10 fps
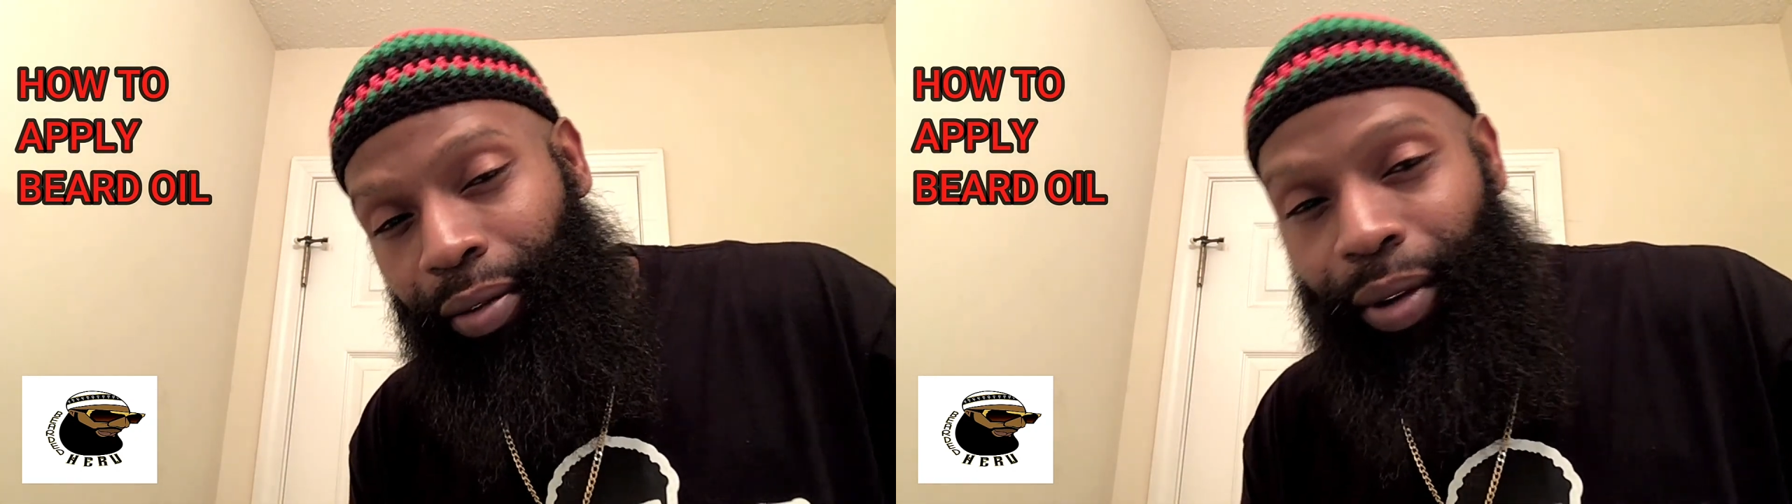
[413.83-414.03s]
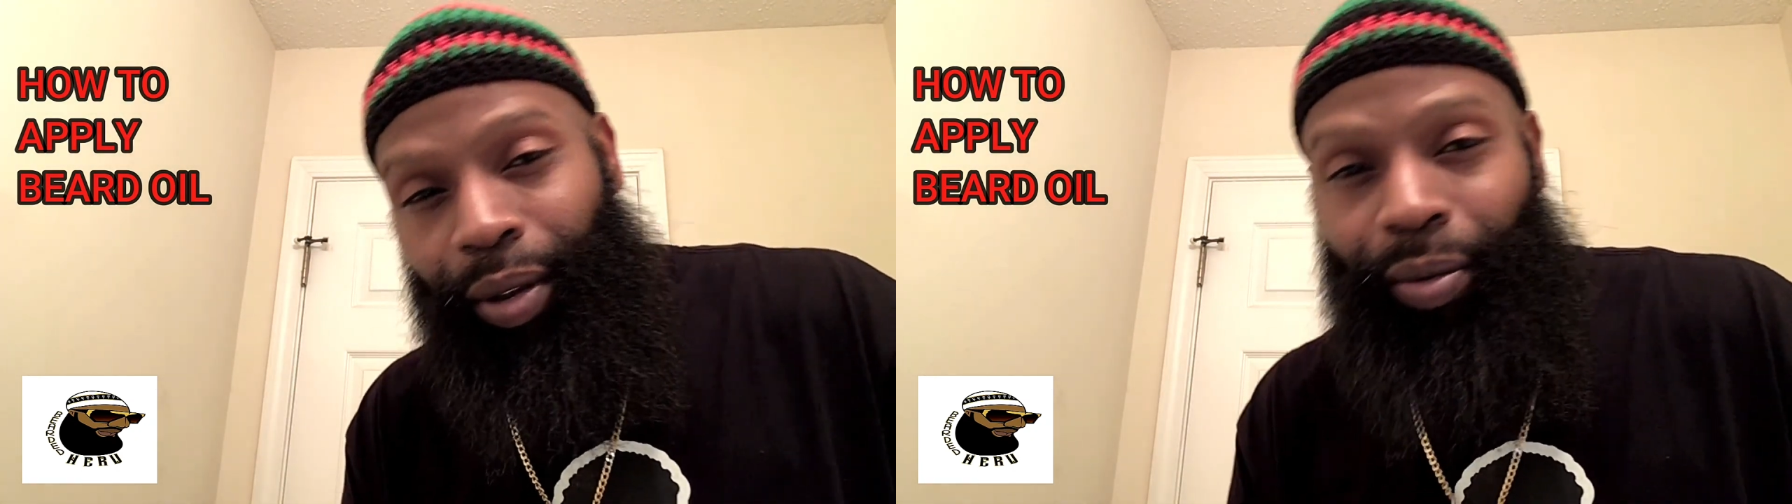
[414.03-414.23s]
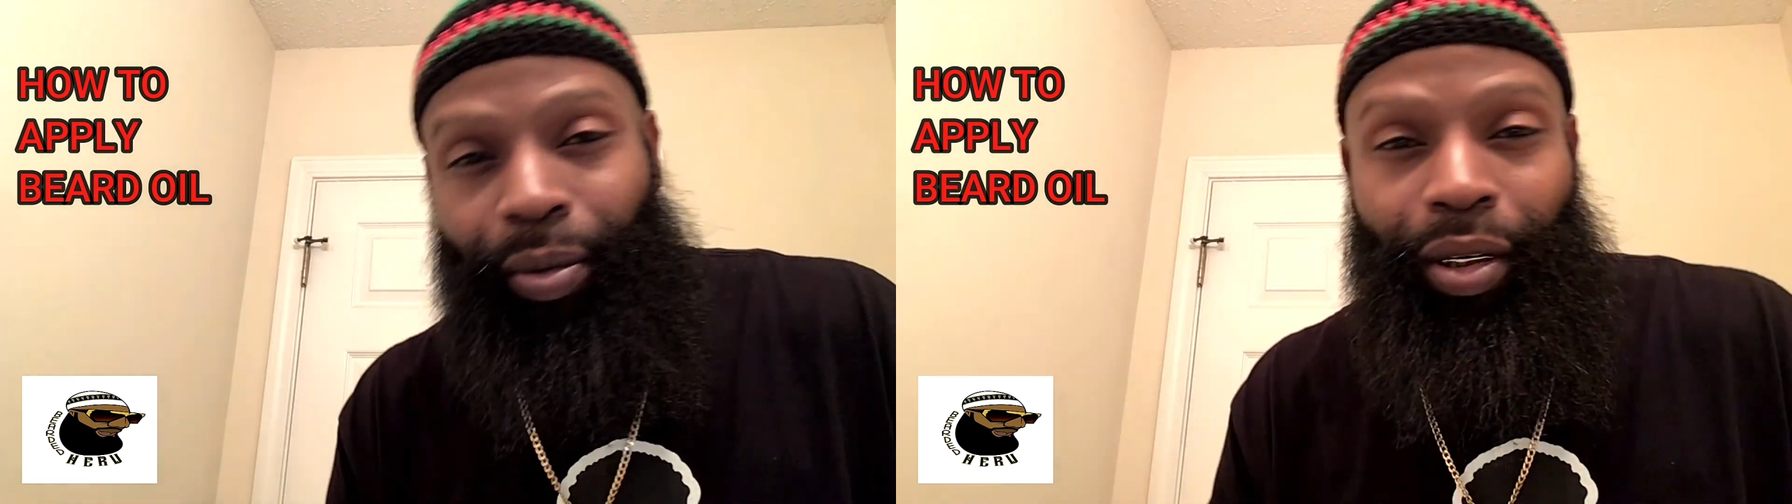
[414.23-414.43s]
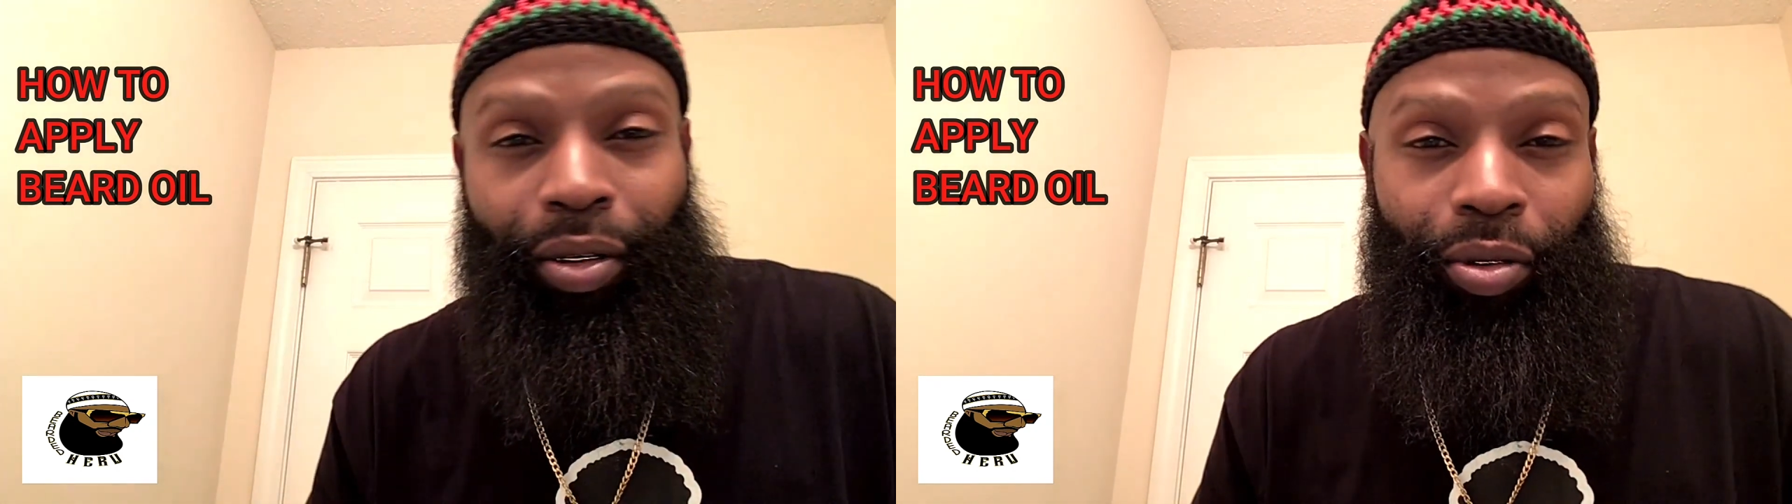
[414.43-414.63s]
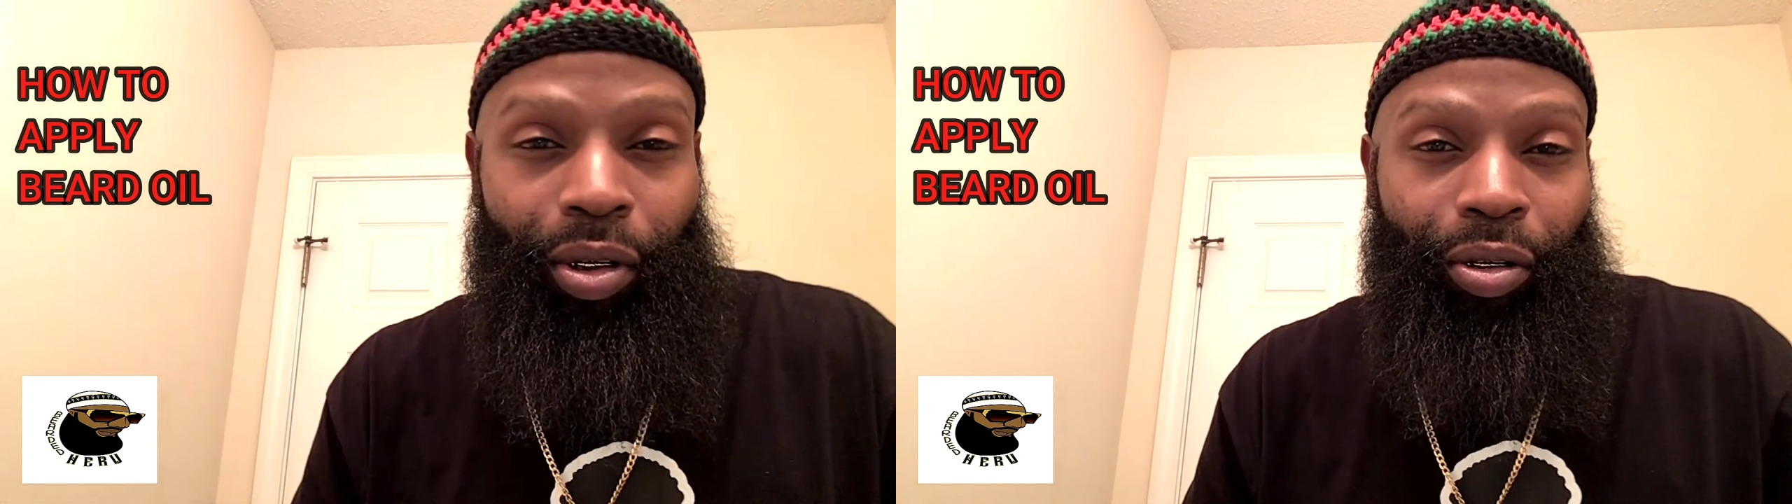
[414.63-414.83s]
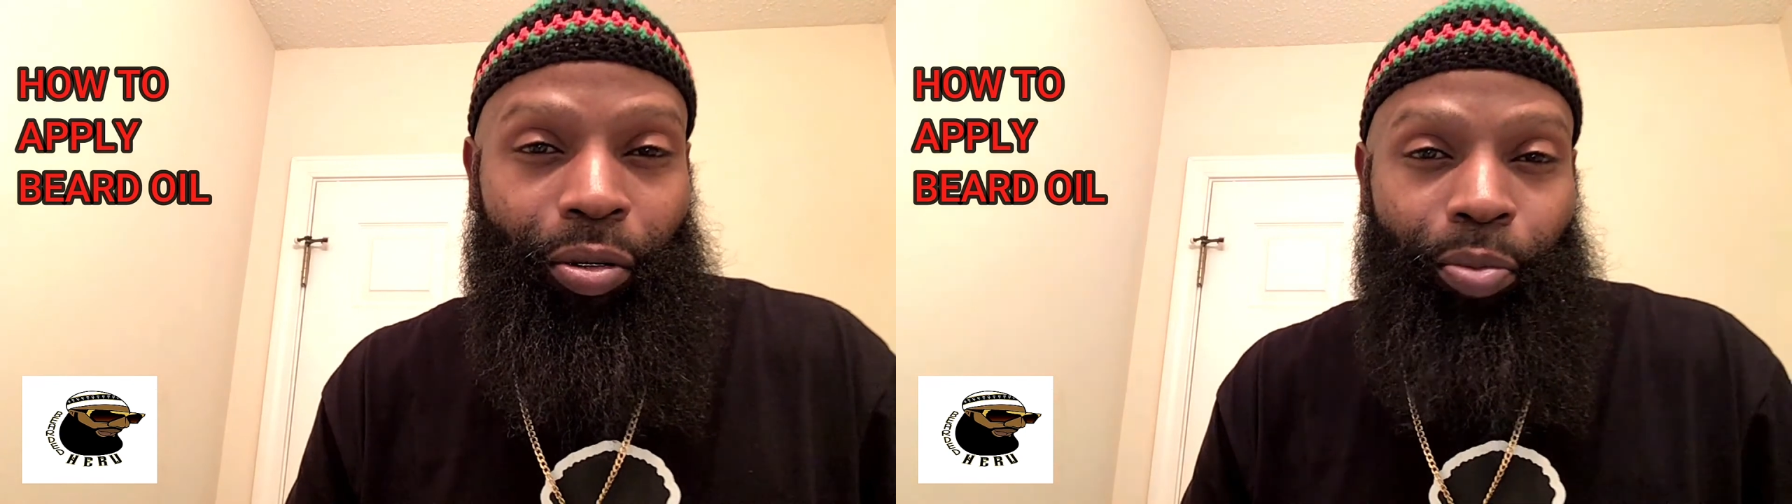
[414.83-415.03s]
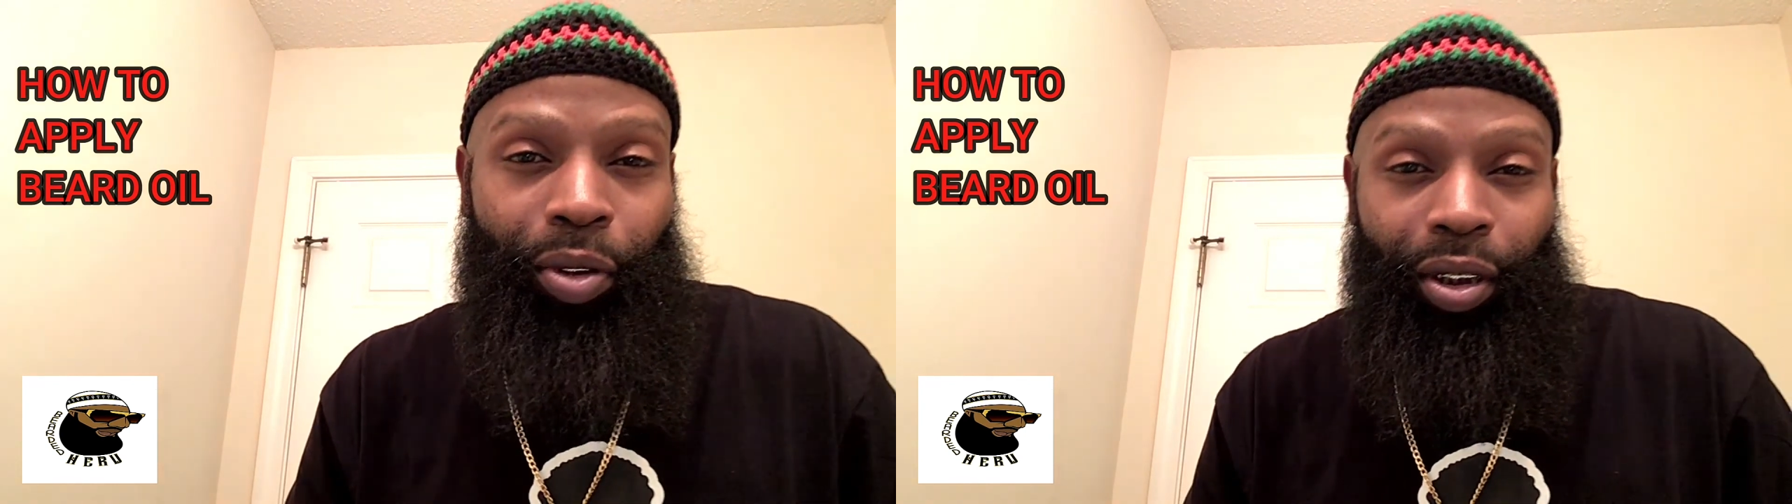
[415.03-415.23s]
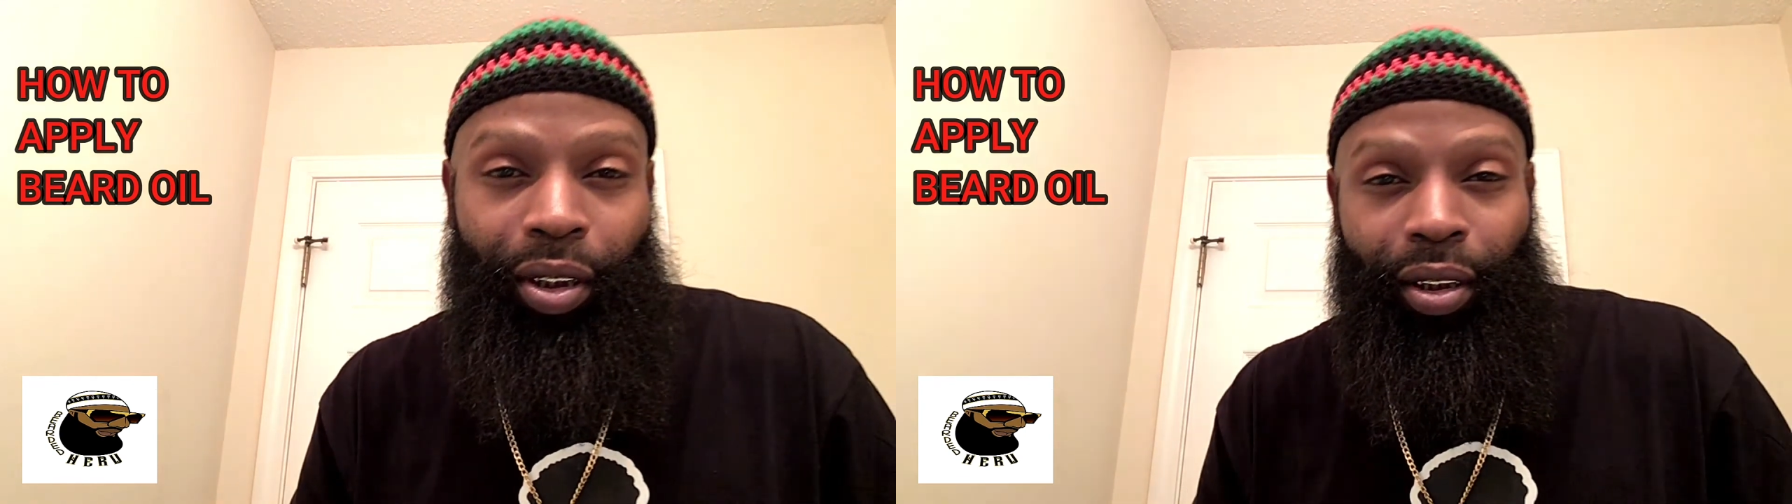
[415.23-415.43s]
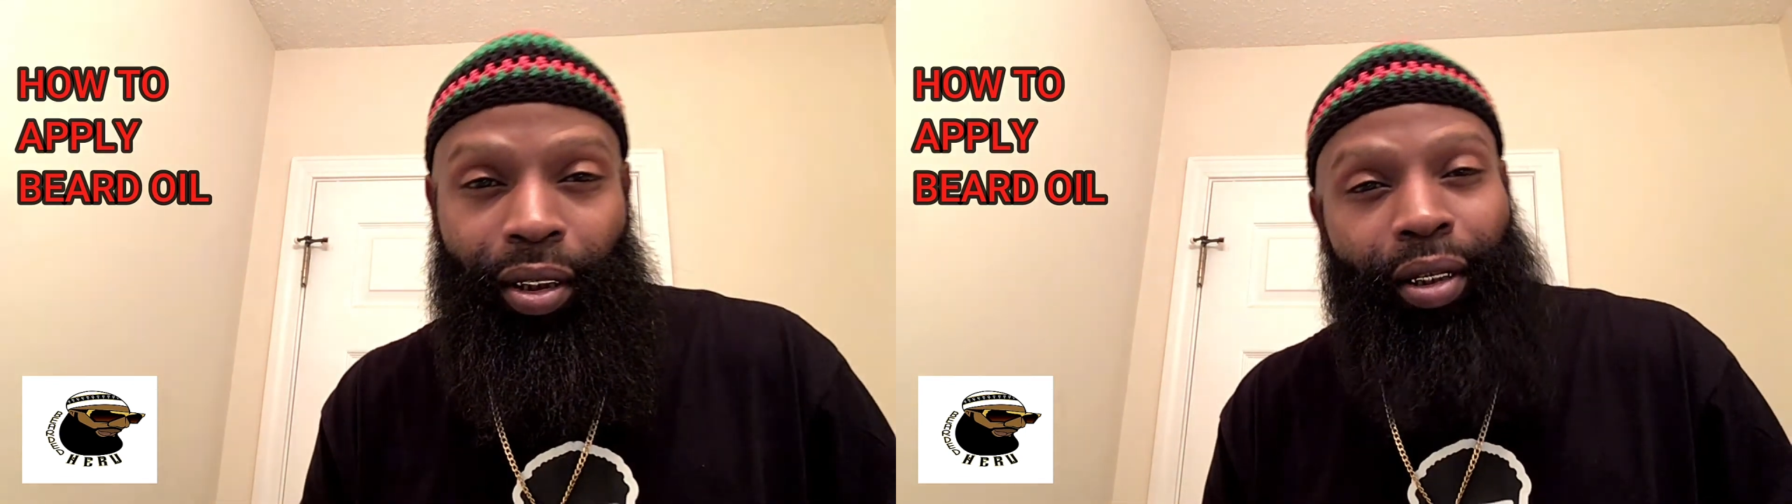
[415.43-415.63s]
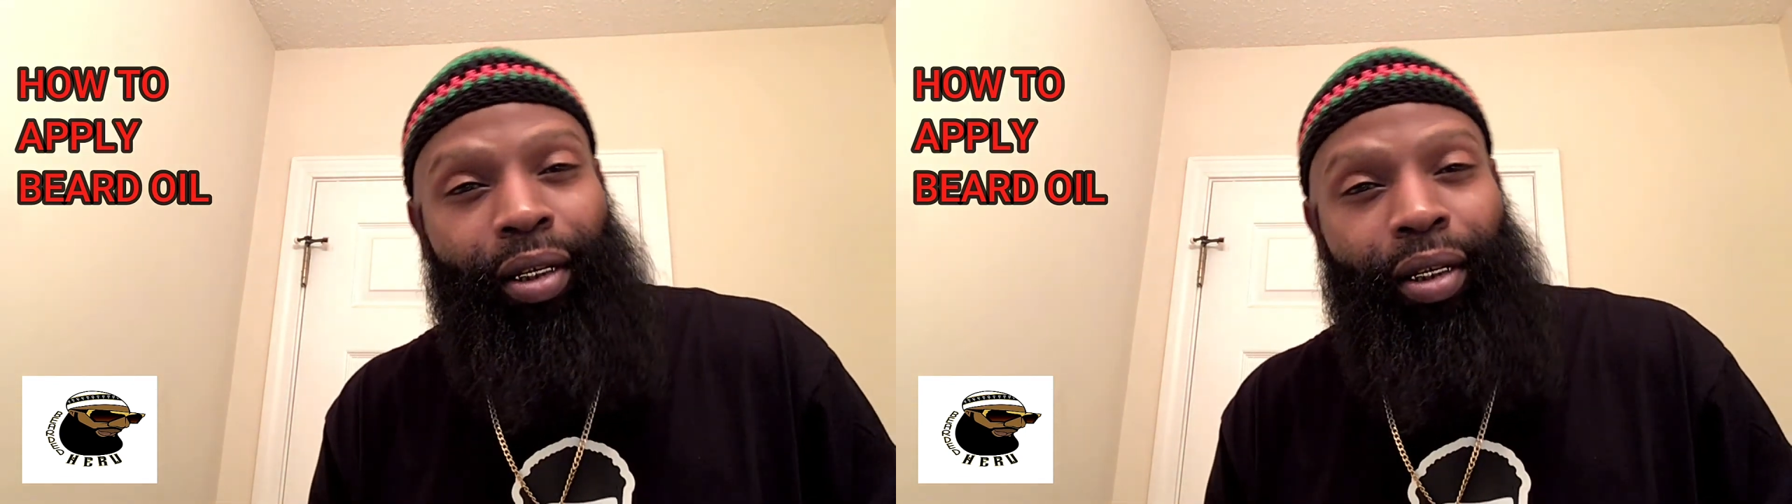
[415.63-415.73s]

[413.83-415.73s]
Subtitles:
That's some cold pieces.